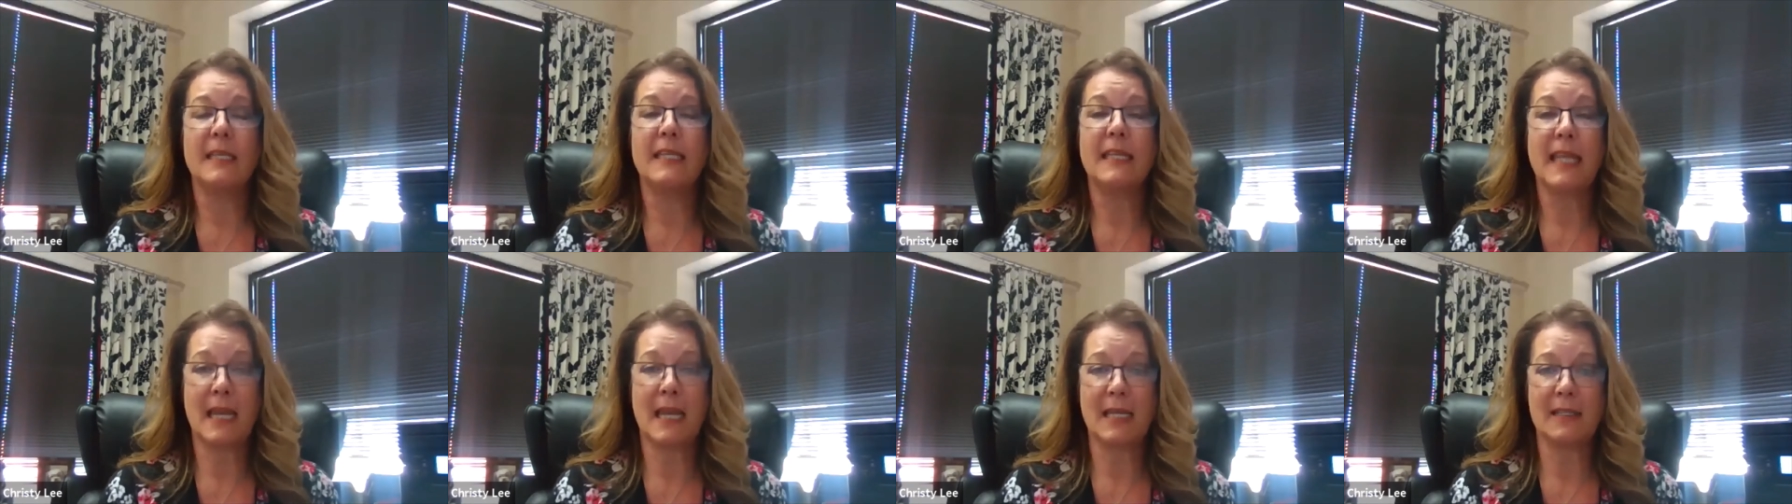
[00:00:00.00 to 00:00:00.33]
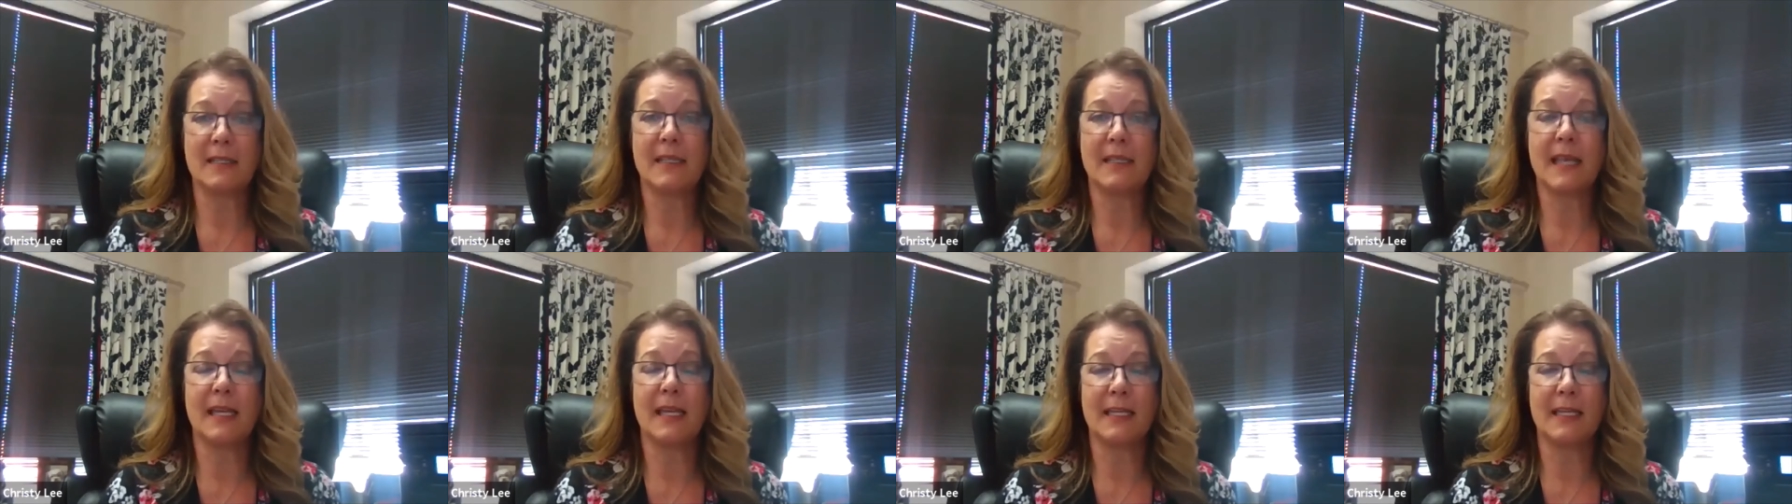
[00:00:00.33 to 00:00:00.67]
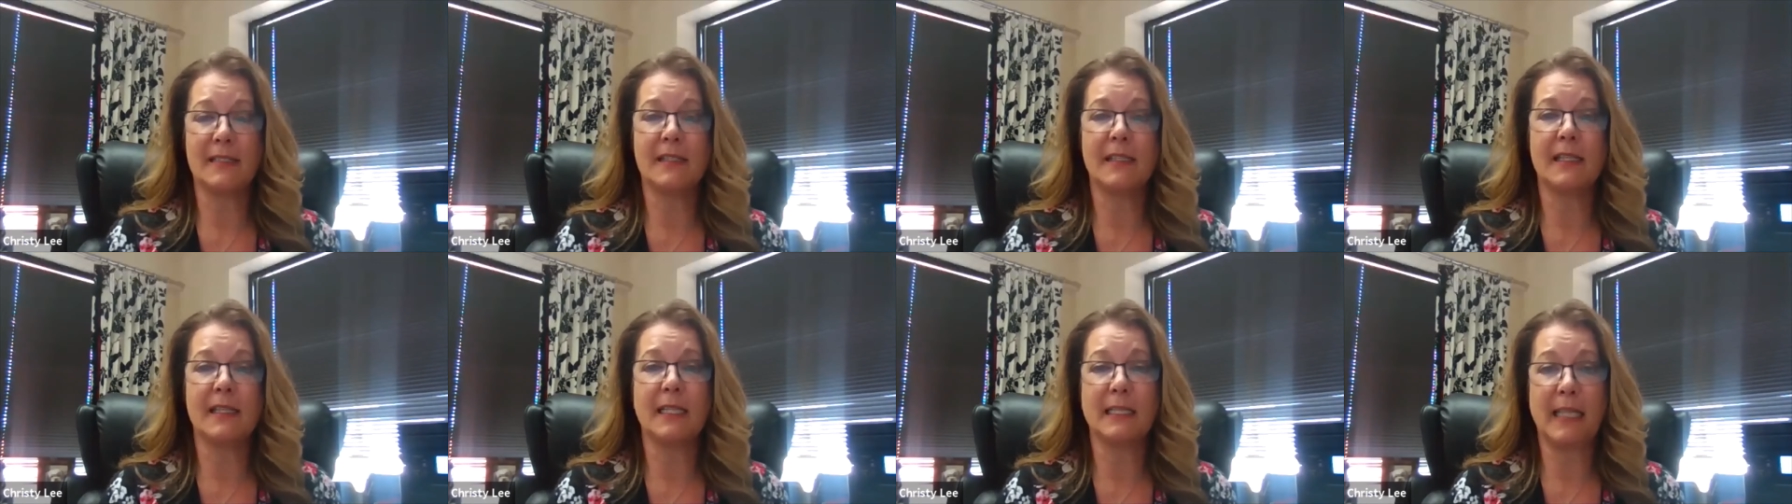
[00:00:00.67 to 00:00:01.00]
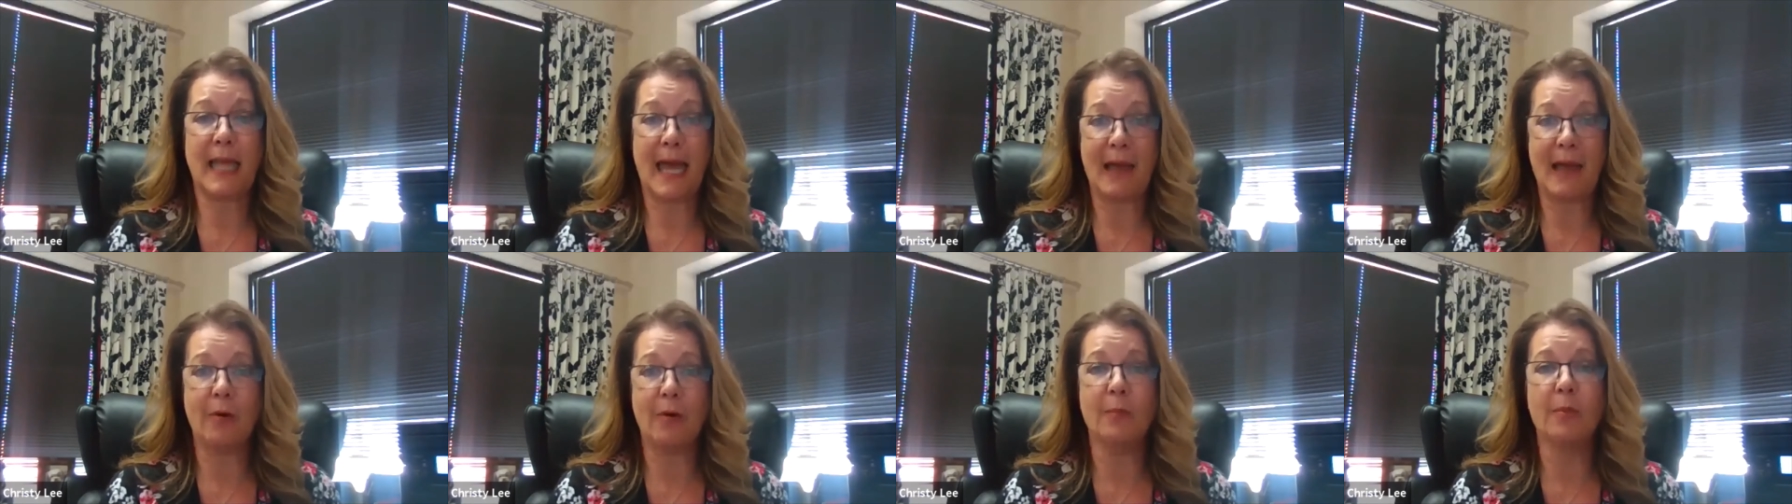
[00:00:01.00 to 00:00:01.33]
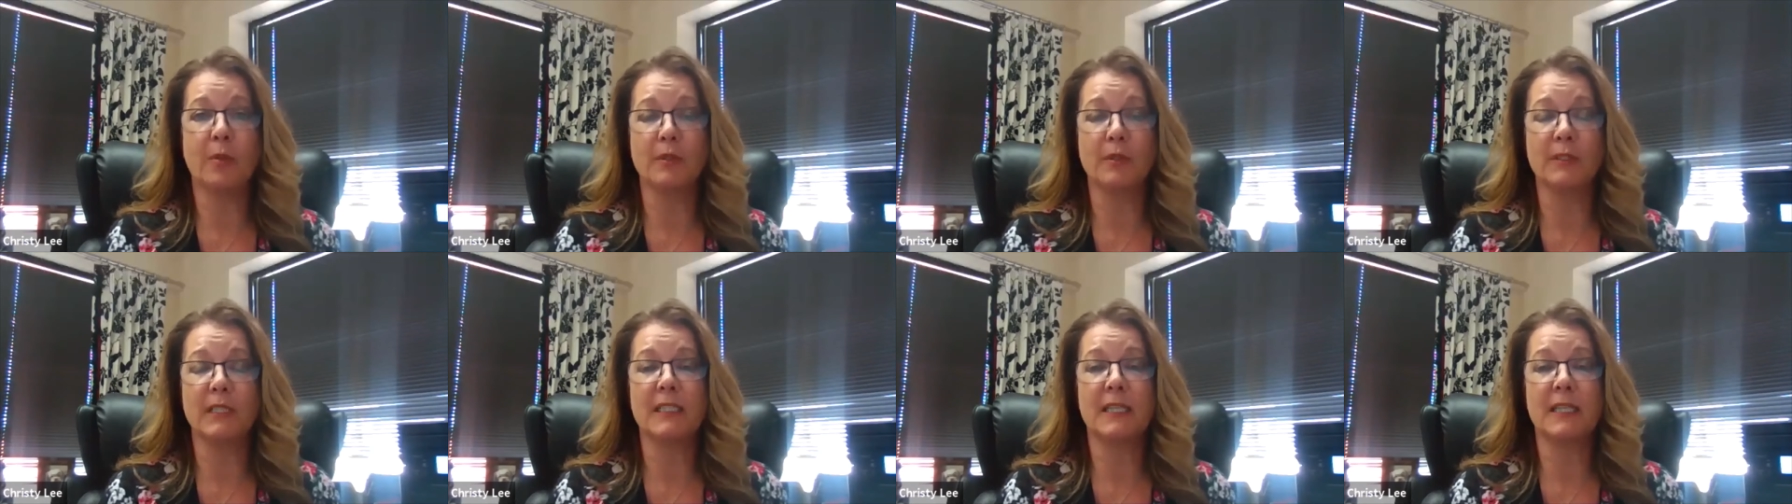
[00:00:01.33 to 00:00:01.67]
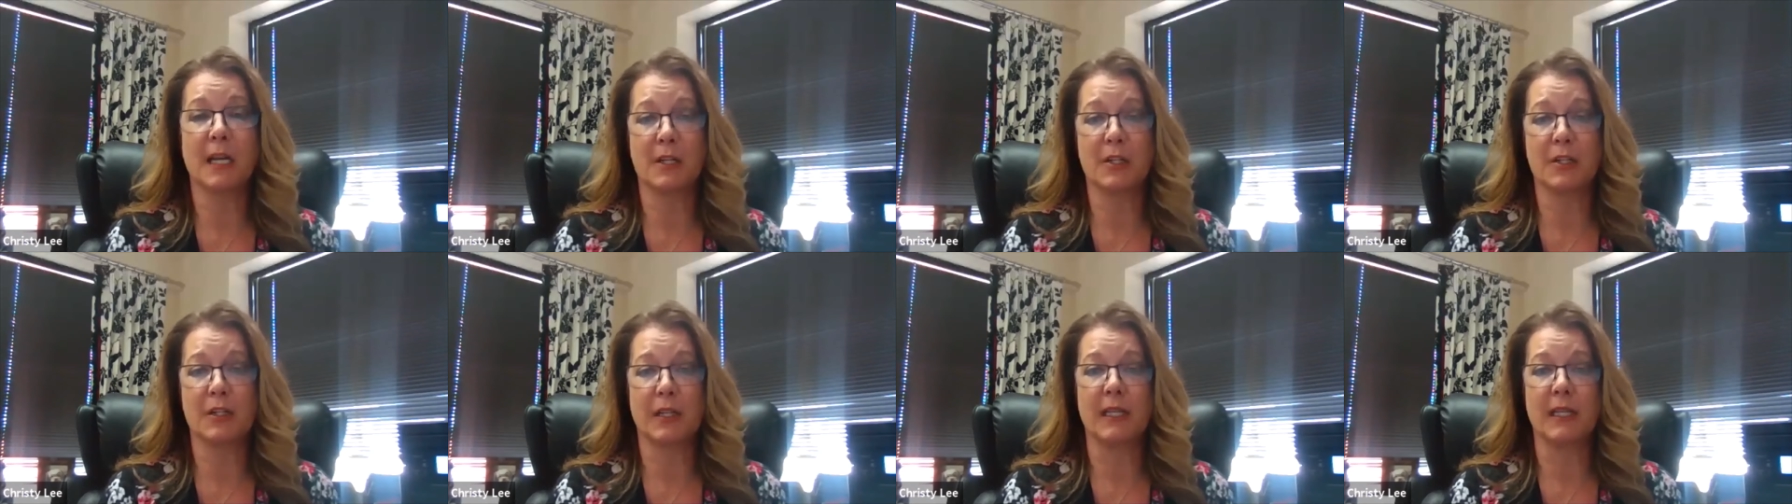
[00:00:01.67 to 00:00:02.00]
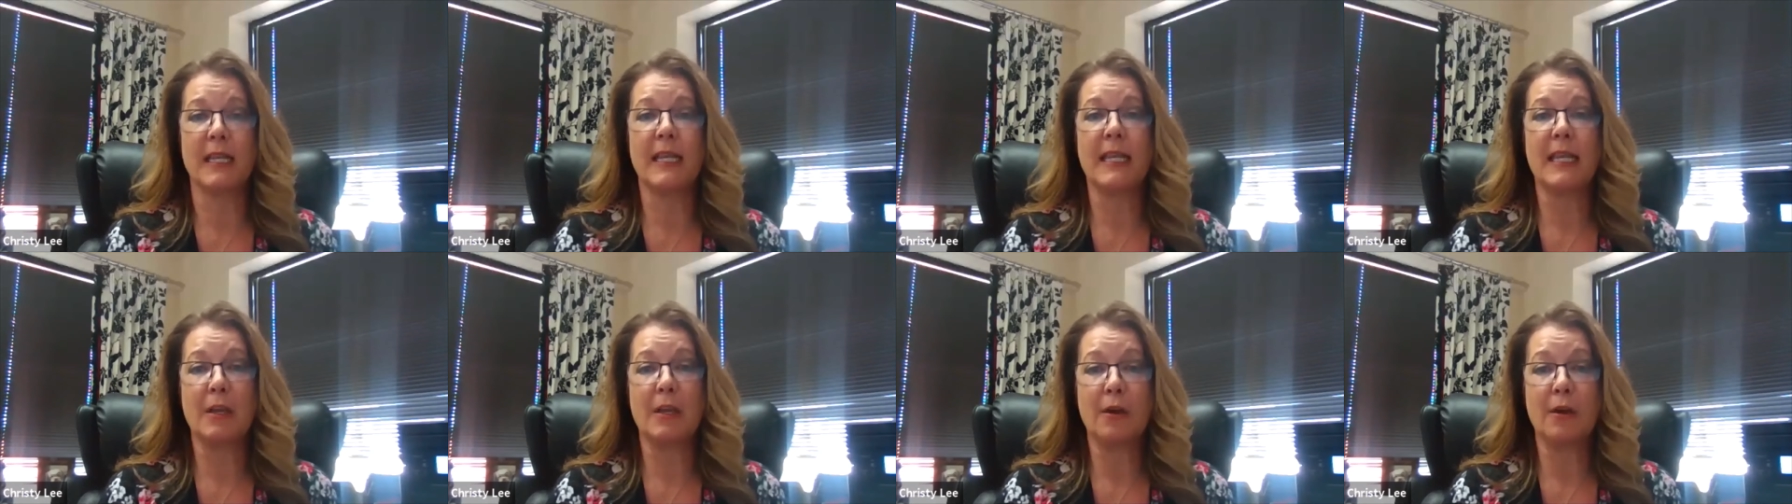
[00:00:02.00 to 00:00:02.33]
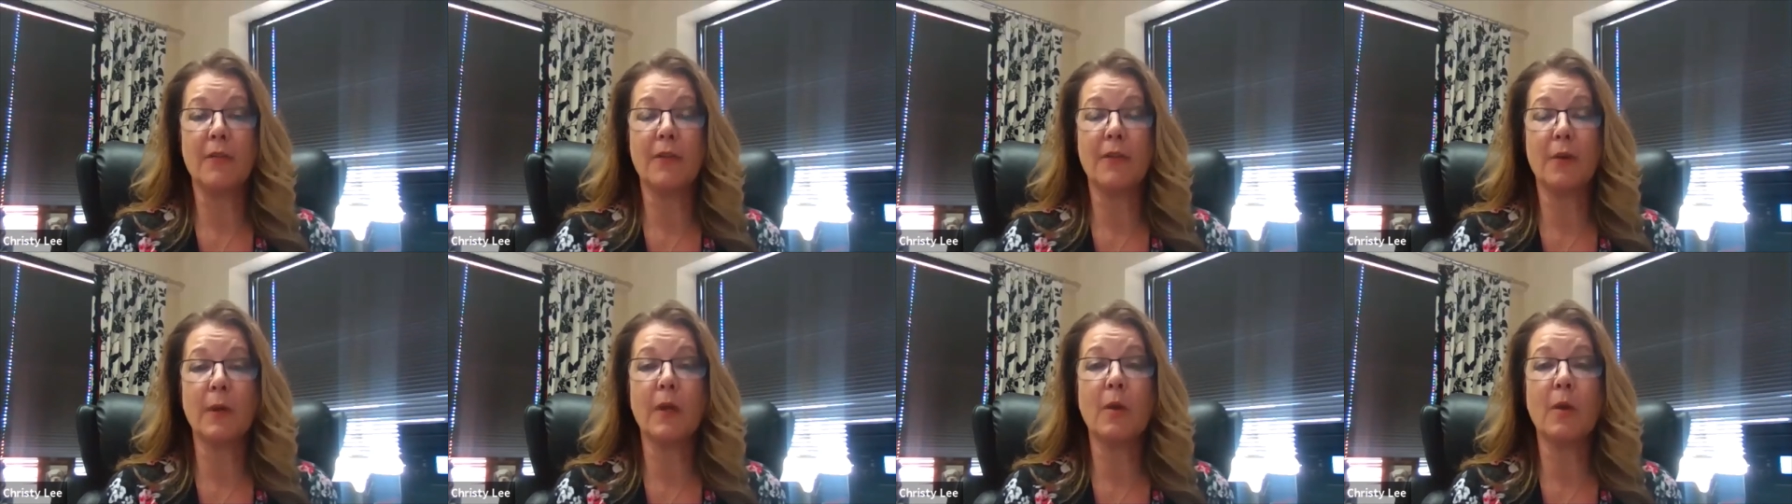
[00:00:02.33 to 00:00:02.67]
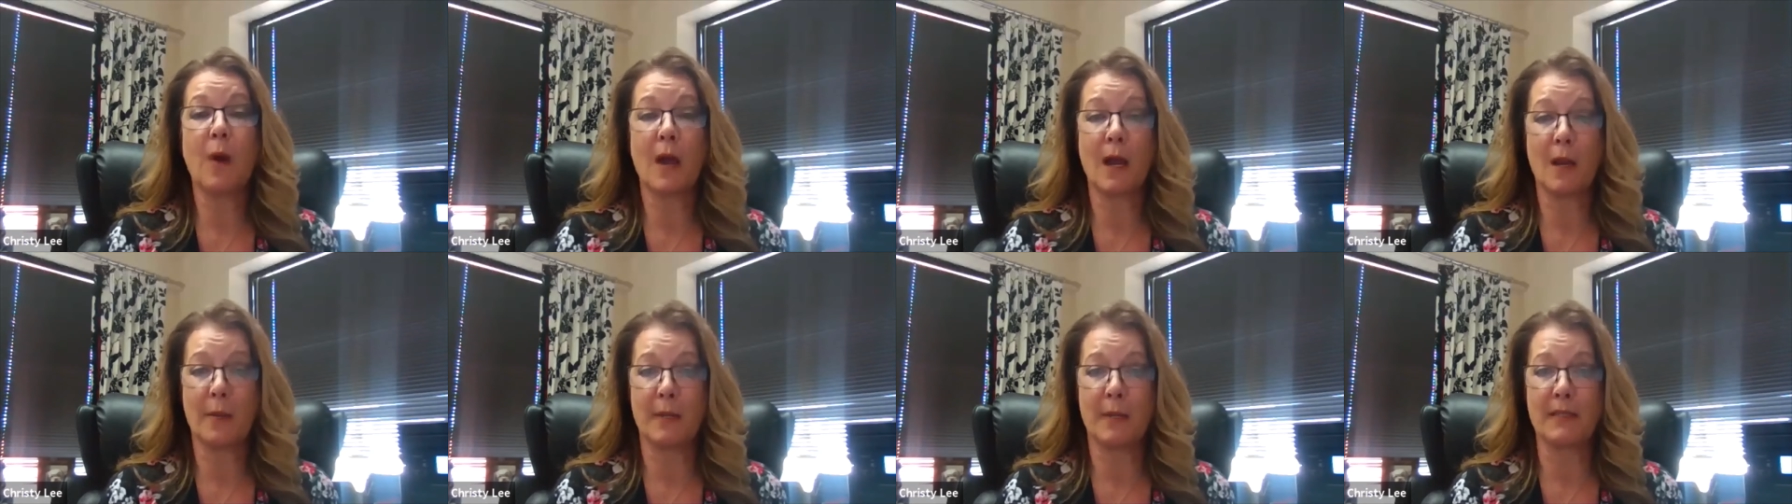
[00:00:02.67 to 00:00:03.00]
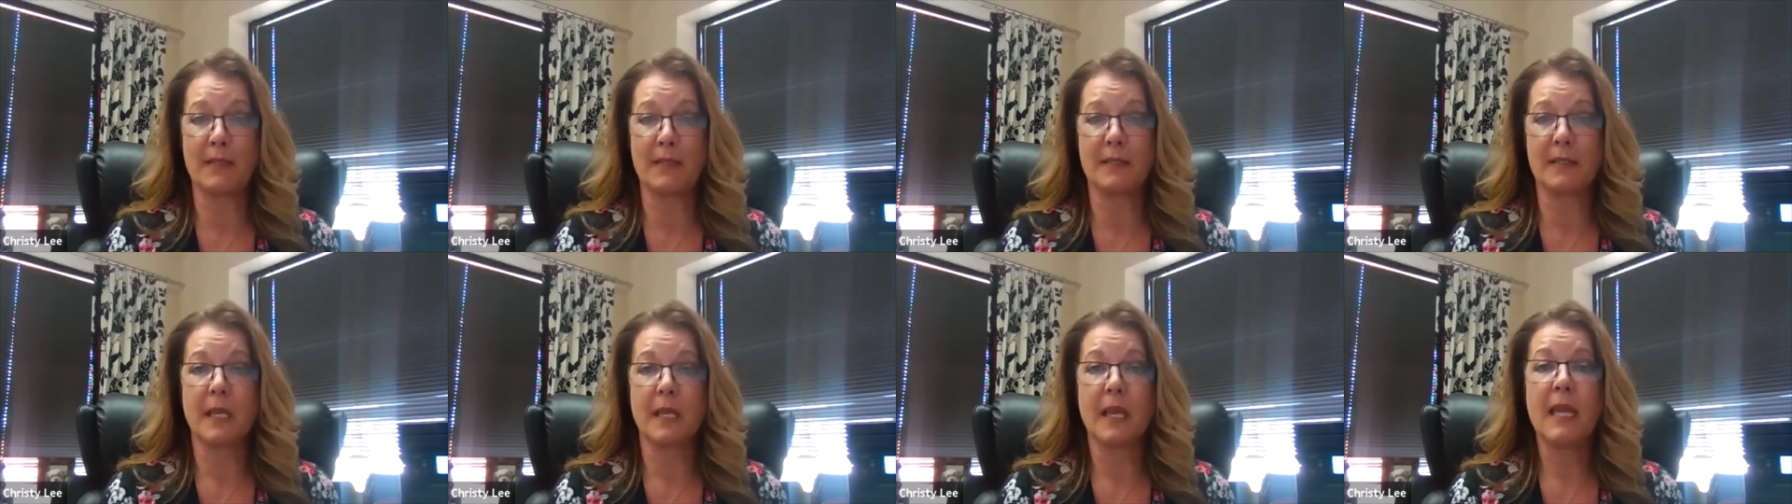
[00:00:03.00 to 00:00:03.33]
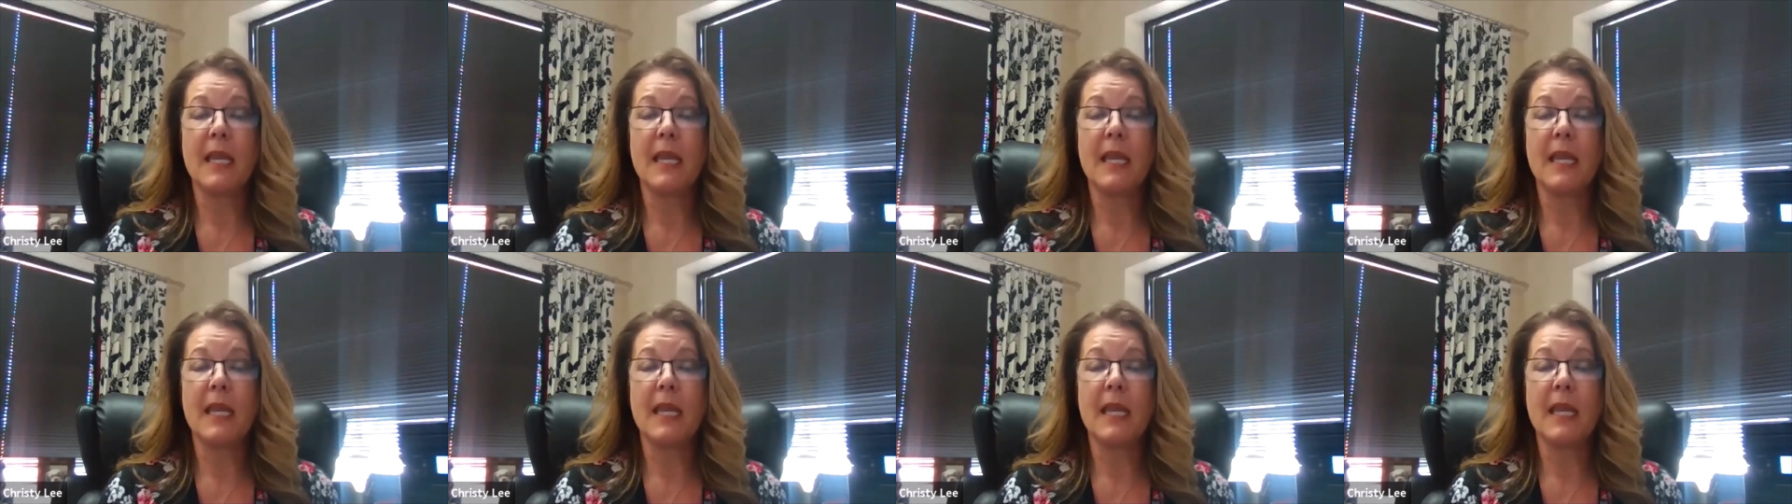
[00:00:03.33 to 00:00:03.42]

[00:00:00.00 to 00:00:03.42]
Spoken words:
Yes, that is an allowable deduction. Here are the requirements.